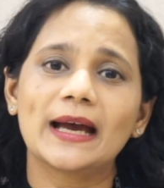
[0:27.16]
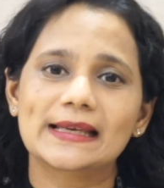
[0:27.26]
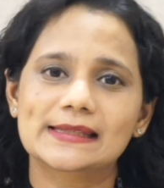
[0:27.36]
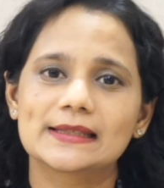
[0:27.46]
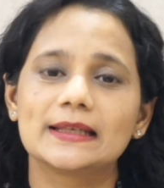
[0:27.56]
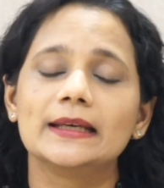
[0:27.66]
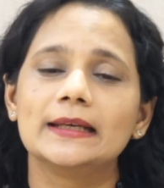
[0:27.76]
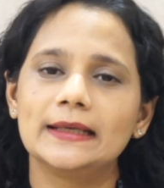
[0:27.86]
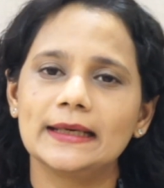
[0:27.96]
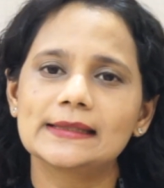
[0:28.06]
of the acid
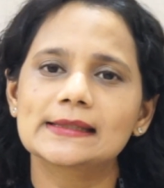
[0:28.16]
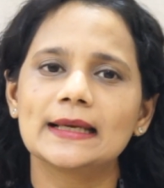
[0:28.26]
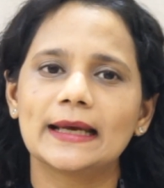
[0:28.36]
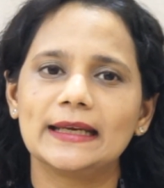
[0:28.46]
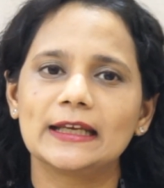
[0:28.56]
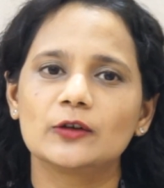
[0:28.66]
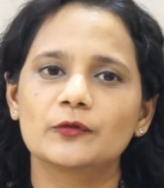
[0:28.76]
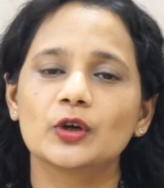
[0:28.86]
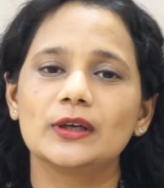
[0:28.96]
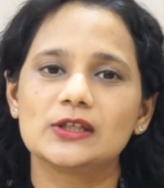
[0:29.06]
irritates the lining
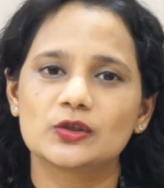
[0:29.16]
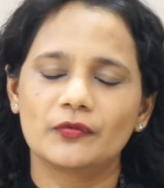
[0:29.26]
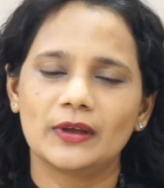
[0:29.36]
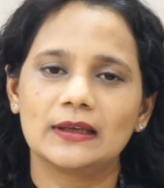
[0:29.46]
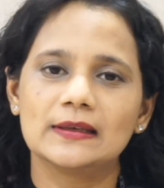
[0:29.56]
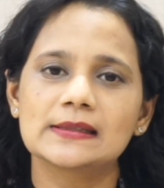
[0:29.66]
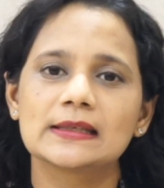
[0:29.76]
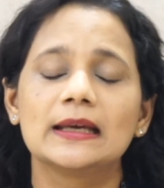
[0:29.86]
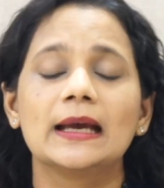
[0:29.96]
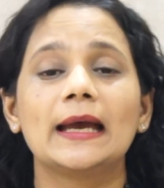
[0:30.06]
of your esophagus
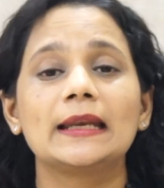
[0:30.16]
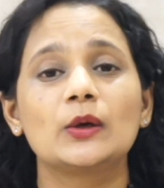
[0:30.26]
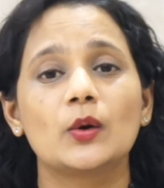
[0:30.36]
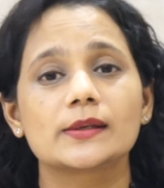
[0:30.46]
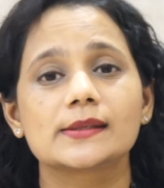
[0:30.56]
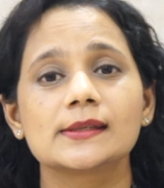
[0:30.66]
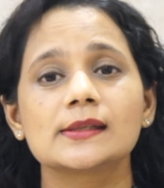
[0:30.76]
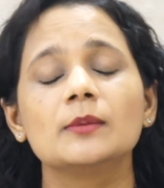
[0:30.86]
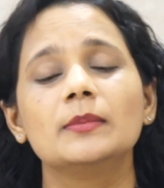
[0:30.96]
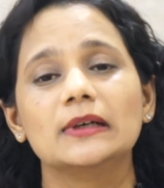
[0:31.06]
and
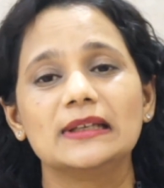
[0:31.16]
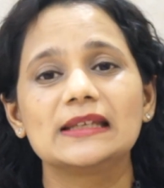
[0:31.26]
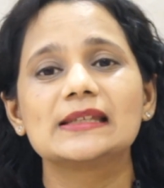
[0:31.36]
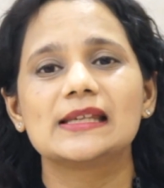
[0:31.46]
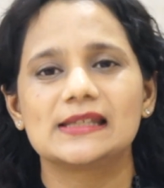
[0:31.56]
causes a burning